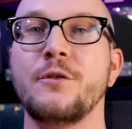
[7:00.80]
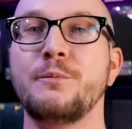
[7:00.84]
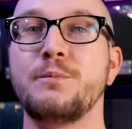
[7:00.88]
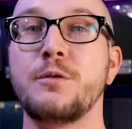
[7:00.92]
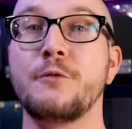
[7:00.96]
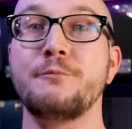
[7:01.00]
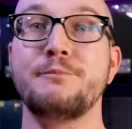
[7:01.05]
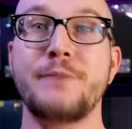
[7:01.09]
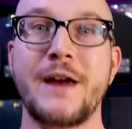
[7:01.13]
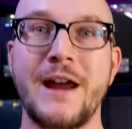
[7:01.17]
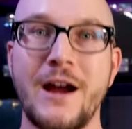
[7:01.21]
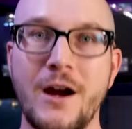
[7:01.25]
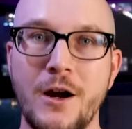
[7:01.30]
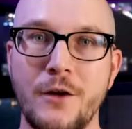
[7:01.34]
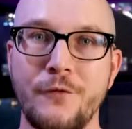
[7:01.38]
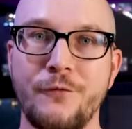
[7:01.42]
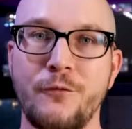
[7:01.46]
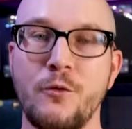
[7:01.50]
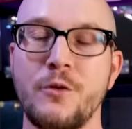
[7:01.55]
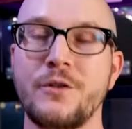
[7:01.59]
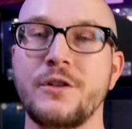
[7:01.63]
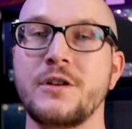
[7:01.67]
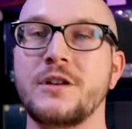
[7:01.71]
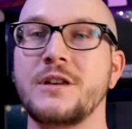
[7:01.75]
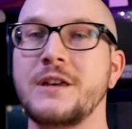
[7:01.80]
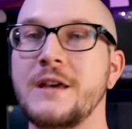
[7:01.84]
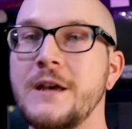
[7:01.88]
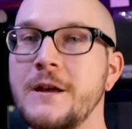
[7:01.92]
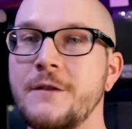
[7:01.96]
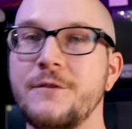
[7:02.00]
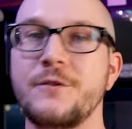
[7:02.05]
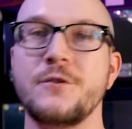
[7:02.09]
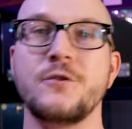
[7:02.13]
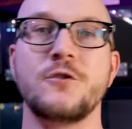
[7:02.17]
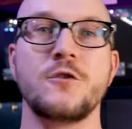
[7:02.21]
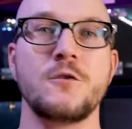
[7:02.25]
you're prepared for the
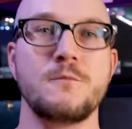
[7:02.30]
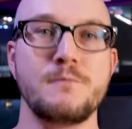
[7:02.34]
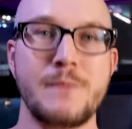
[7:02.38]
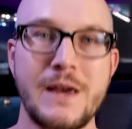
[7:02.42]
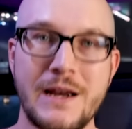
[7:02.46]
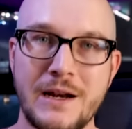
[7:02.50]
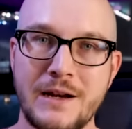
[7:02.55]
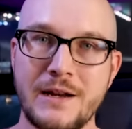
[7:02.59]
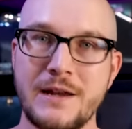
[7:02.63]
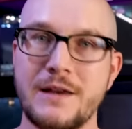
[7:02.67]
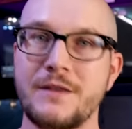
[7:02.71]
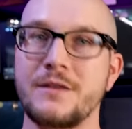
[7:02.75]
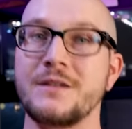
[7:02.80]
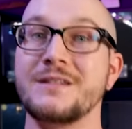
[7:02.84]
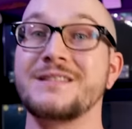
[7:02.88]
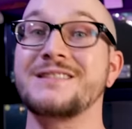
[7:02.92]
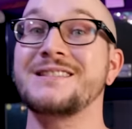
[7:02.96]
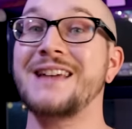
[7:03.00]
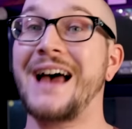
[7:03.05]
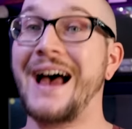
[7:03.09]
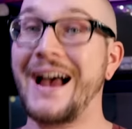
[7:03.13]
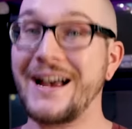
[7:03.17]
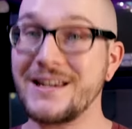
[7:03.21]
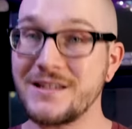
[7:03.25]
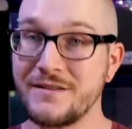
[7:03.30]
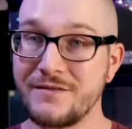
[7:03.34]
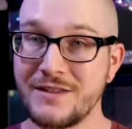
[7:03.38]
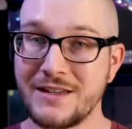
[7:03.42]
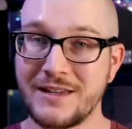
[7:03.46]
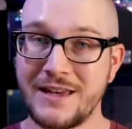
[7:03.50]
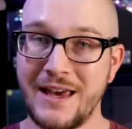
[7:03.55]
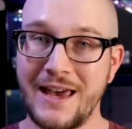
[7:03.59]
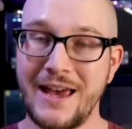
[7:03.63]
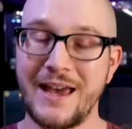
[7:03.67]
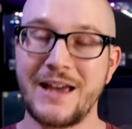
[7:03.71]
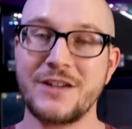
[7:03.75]
heat, the humidity, the size of the
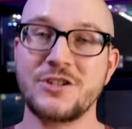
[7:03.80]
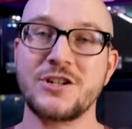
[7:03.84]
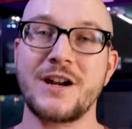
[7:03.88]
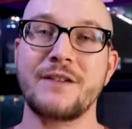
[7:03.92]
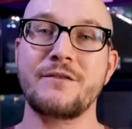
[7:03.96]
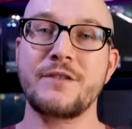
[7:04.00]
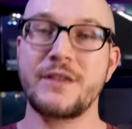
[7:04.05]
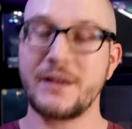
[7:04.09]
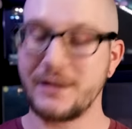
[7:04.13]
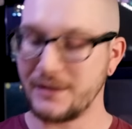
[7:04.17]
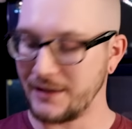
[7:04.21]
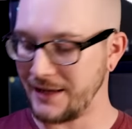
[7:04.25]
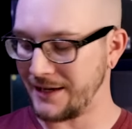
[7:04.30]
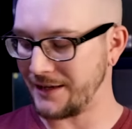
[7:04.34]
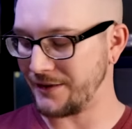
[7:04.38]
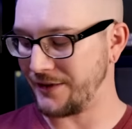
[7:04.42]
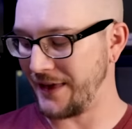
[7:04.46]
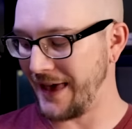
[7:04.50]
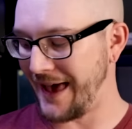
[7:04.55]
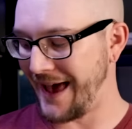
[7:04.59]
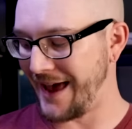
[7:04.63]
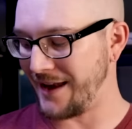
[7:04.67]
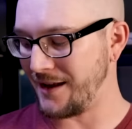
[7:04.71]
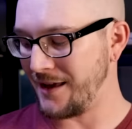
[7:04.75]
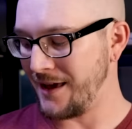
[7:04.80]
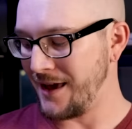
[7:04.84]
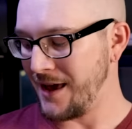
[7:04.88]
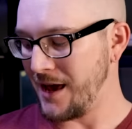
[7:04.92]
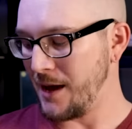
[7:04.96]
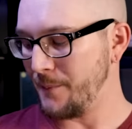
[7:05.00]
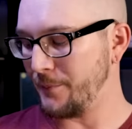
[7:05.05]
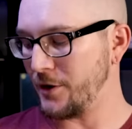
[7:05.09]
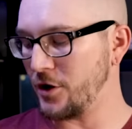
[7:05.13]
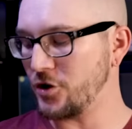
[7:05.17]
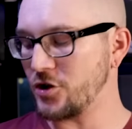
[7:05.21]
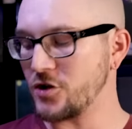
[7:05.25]
cage and everything like that,
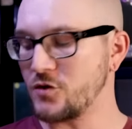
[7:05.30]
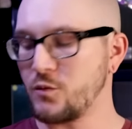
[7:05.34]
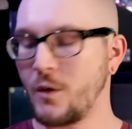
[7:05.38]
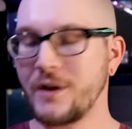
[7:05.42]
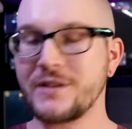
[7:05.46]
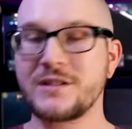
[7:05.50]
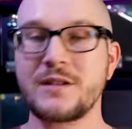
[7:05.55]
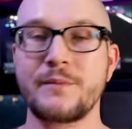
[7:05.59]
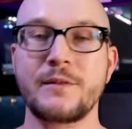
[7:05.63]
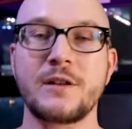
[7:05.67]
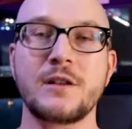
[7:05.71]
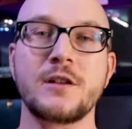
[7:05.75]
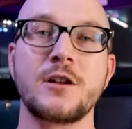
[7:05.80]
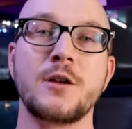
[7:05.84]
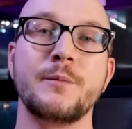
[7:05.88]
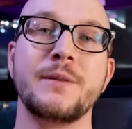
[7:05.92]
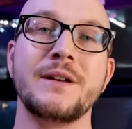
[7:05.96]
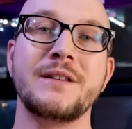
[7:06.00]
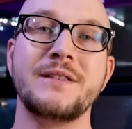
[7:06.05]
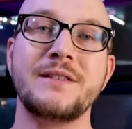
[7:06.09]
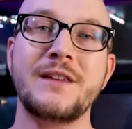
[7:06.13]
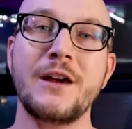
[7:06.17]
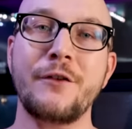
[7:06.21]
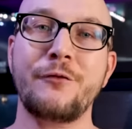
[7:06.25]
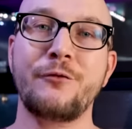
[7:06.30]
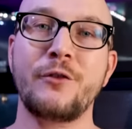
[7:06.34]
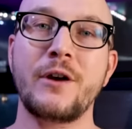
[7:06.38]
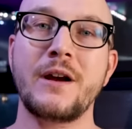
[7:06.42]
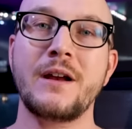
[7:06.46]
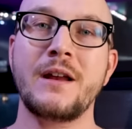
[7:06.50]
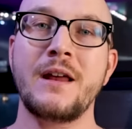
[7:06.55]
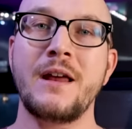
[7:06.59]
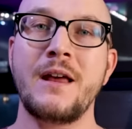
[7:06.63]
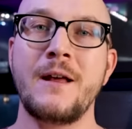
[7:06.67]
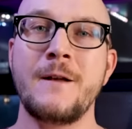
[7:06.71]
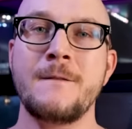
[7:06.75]
but you just want something a little bit
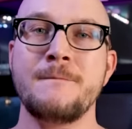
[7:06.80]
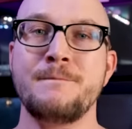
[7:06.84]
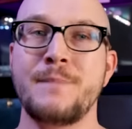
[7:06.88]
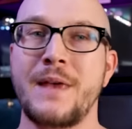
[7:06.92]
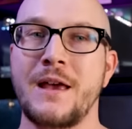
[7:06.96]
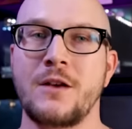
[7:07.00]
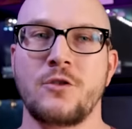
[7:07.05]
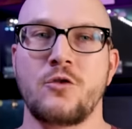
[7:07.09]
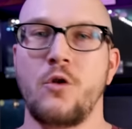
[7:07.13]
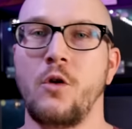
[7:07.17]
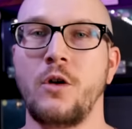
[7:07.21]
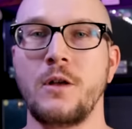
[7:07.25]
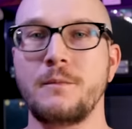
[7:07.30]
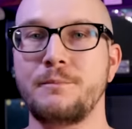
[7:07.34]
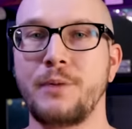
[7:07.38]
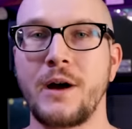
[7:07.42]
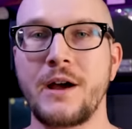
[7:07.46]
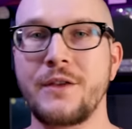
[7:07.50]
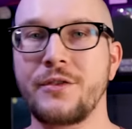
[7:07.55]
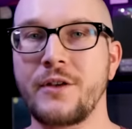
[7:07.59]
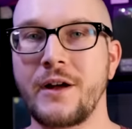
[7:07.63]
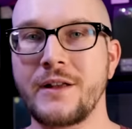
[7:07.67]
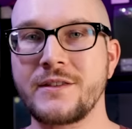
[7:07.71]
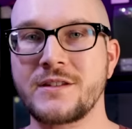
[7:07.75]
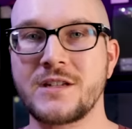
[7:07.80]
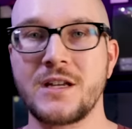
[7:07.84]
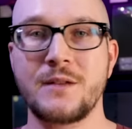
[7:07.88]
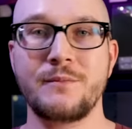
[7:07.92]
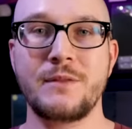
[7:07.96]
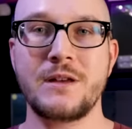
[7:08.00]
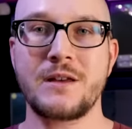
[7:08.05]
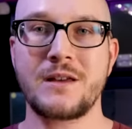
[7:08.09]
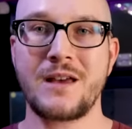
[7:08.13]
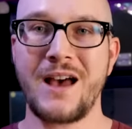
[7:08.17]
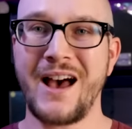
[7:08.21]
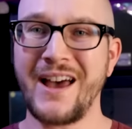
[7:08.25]
different, Angolan pythons can
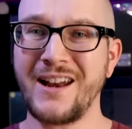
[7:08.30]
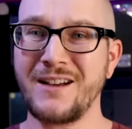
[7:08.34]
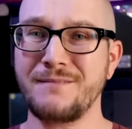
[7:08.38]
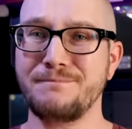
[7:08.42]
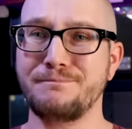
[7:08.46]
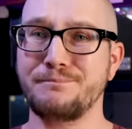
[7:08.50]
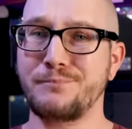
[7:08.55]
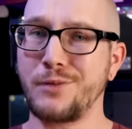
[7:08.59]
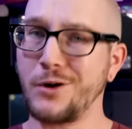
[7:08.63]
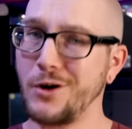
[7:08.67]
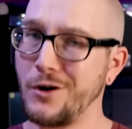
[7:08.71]
be kind of